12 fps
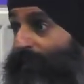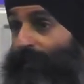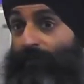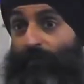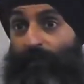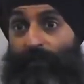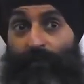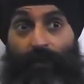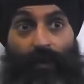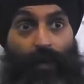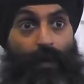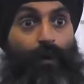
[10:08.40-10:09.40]
ourselves, we have to
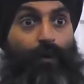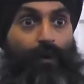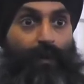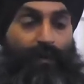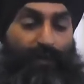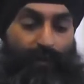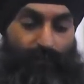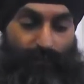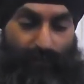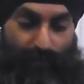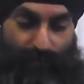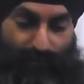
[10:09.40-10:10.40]
clothe
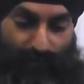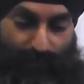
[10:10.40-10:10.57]
ourselves.